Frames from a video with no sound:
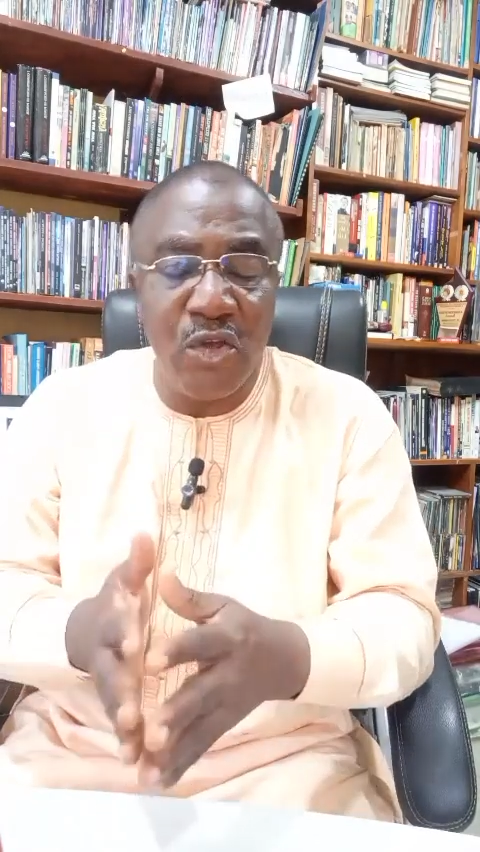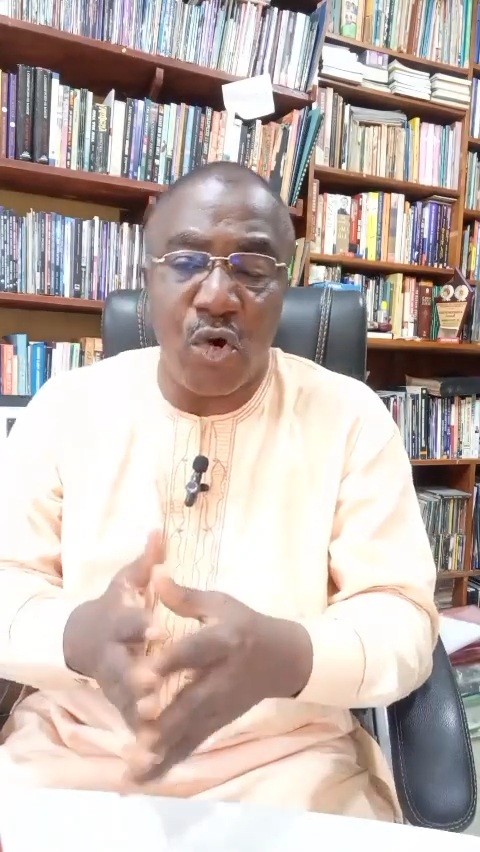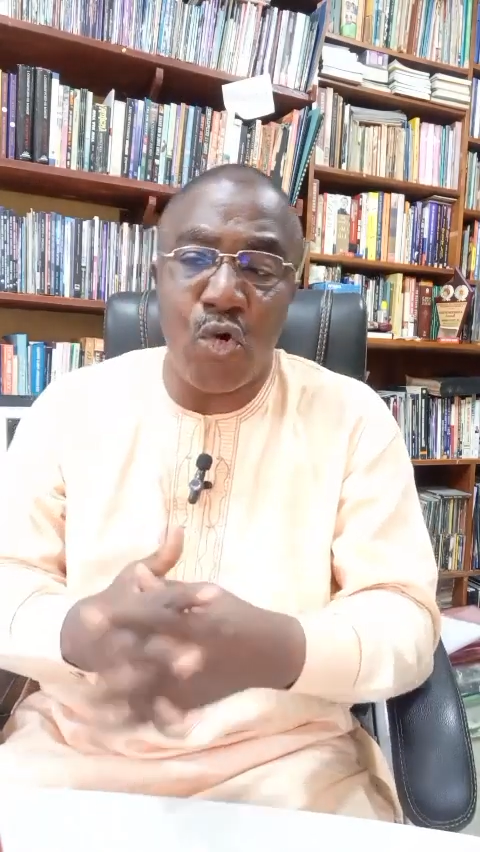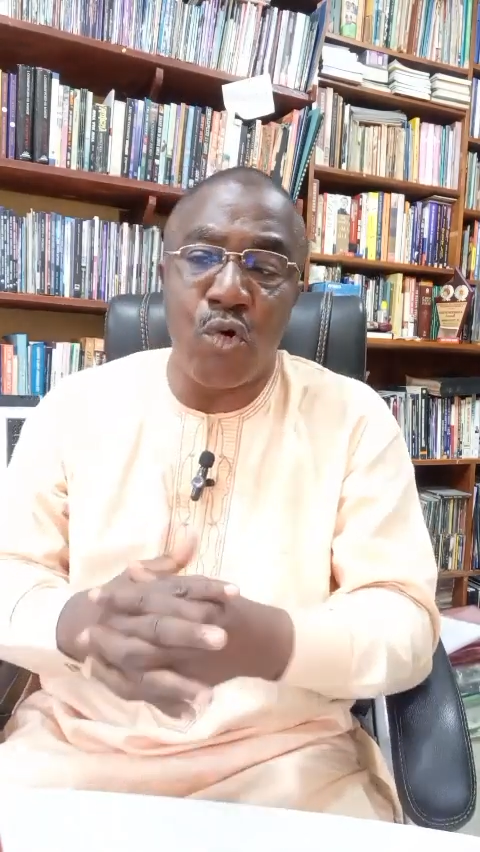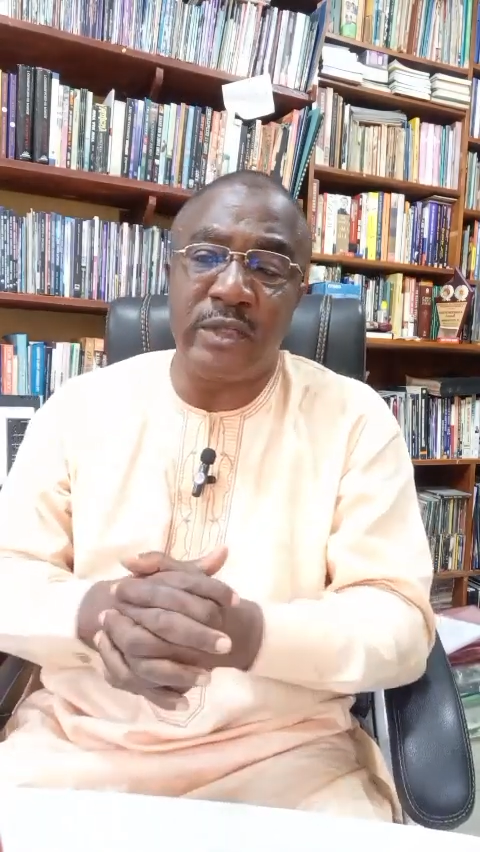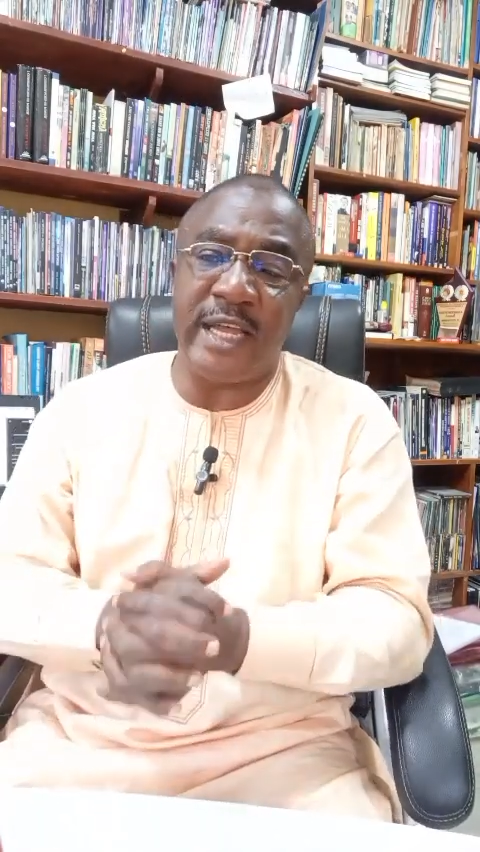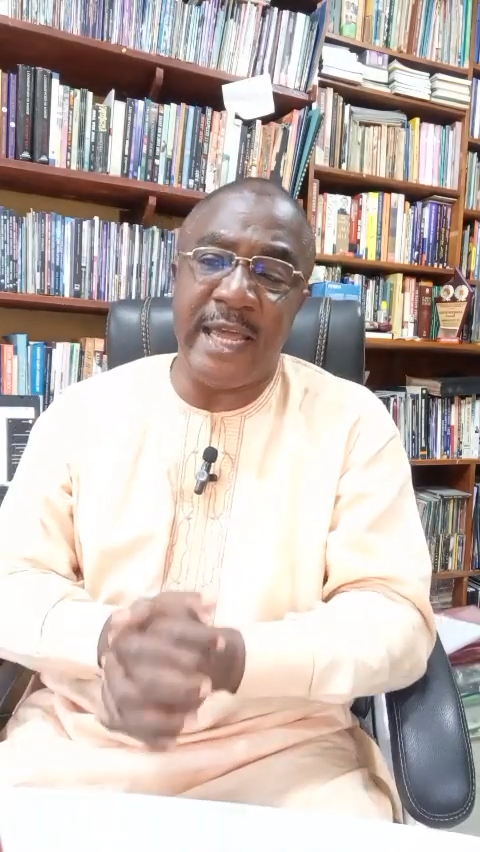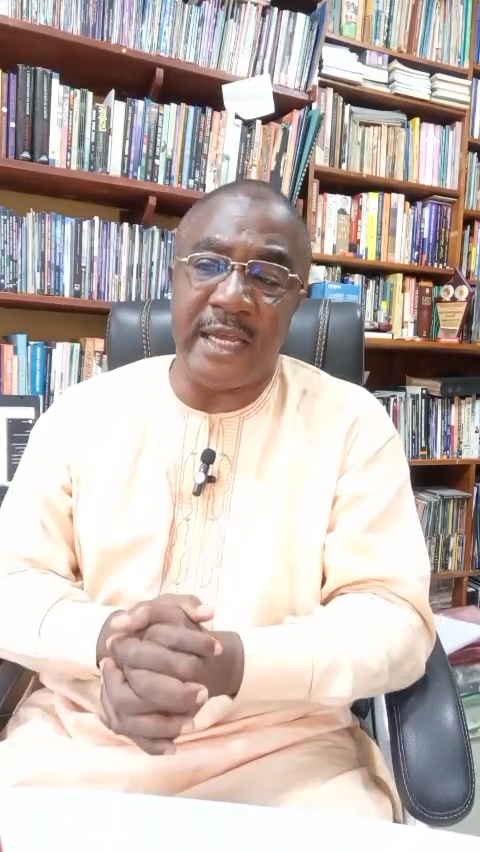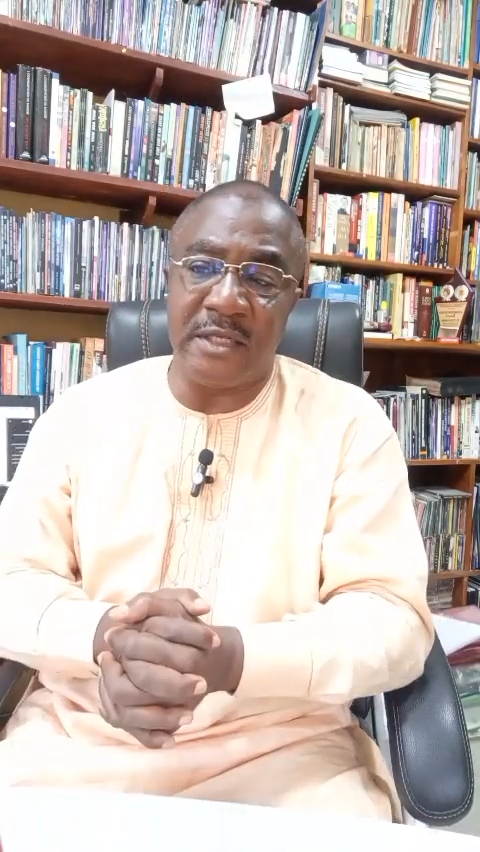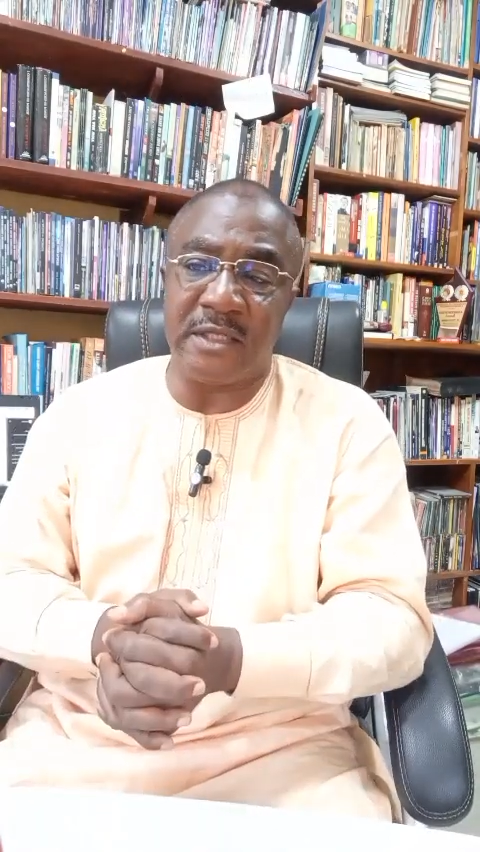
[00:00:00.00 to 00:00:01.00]
in your old
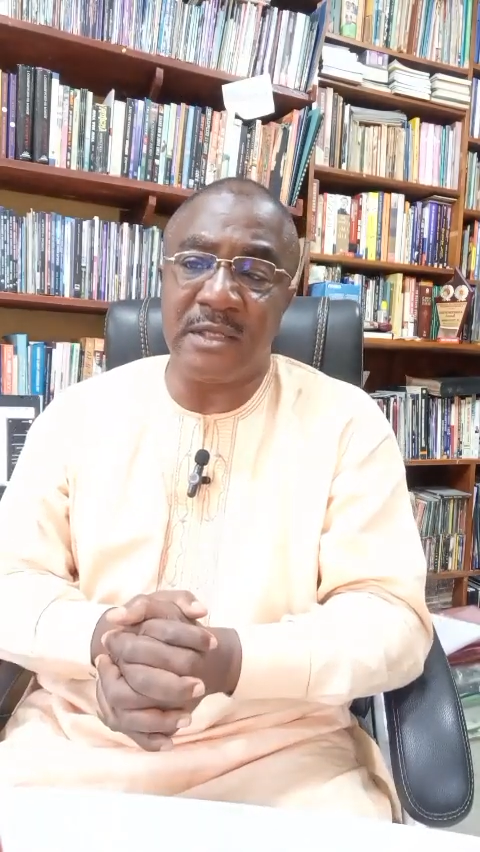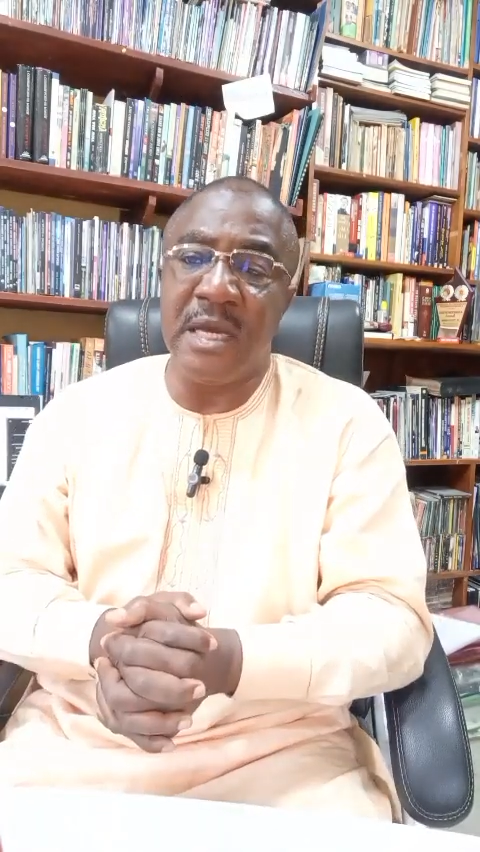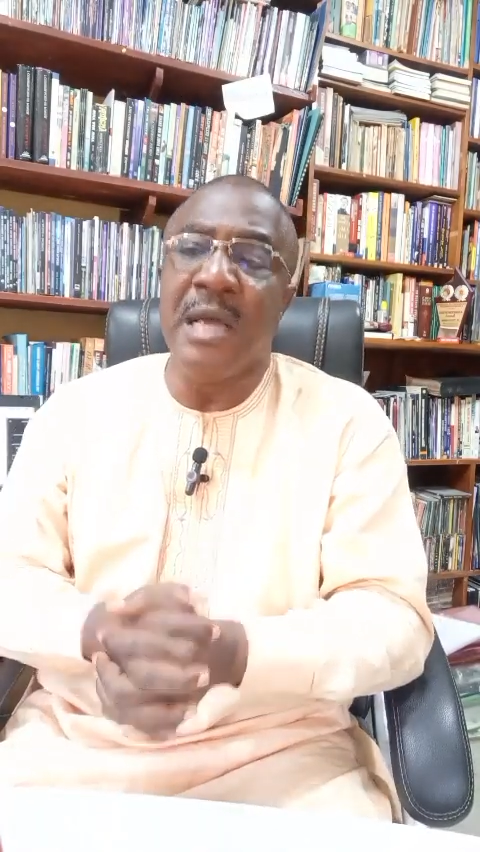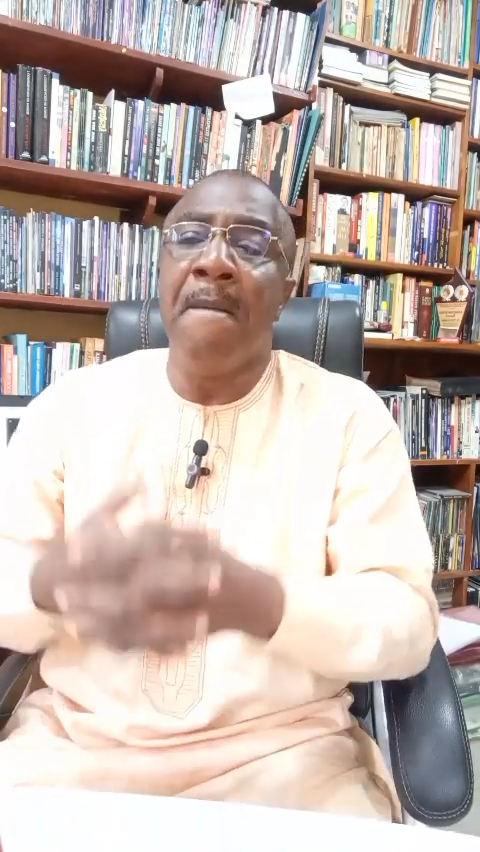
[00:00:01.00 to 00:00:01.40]
age.